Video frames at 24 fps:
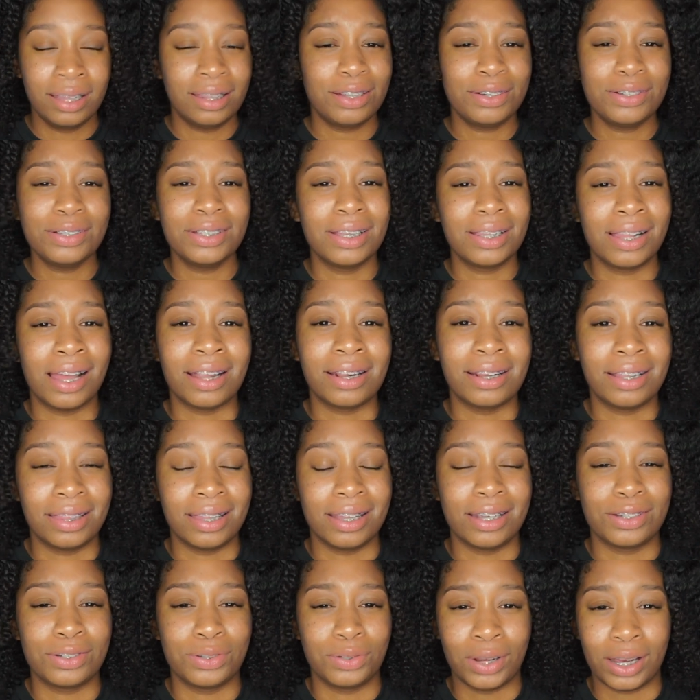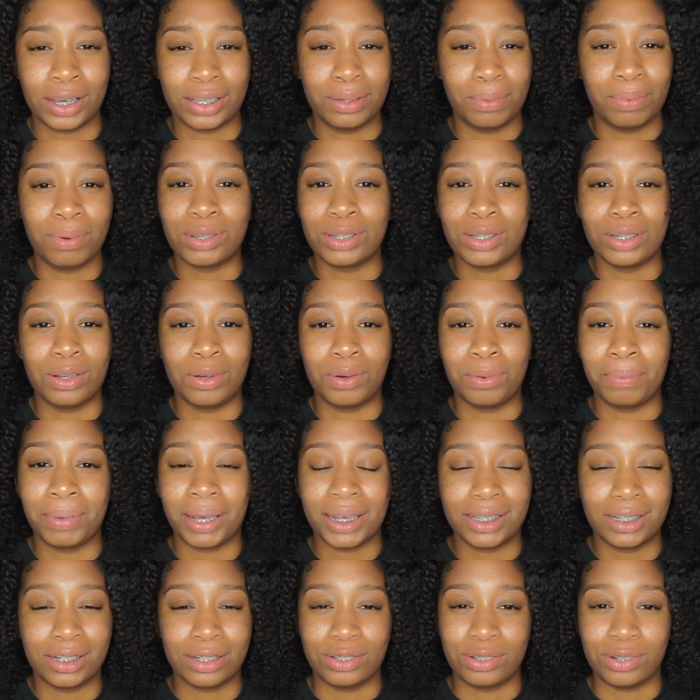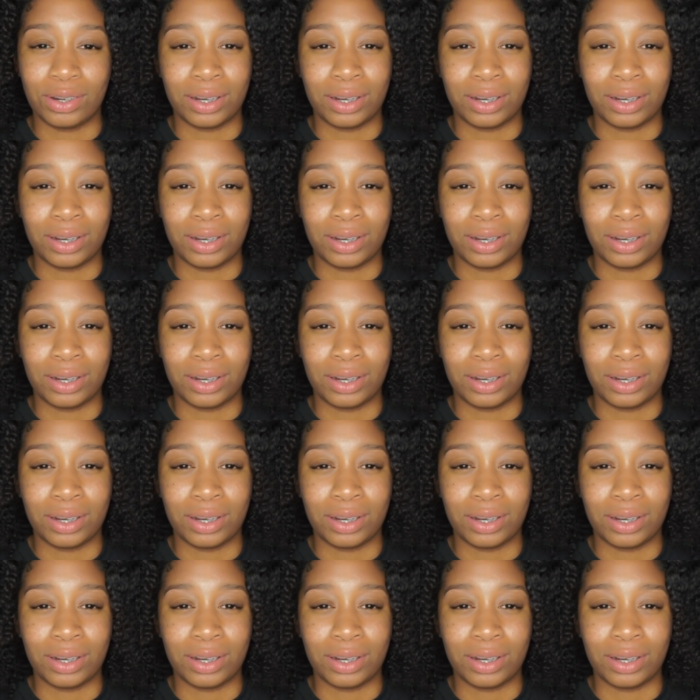There's a lot of things you're not supposed to do in basic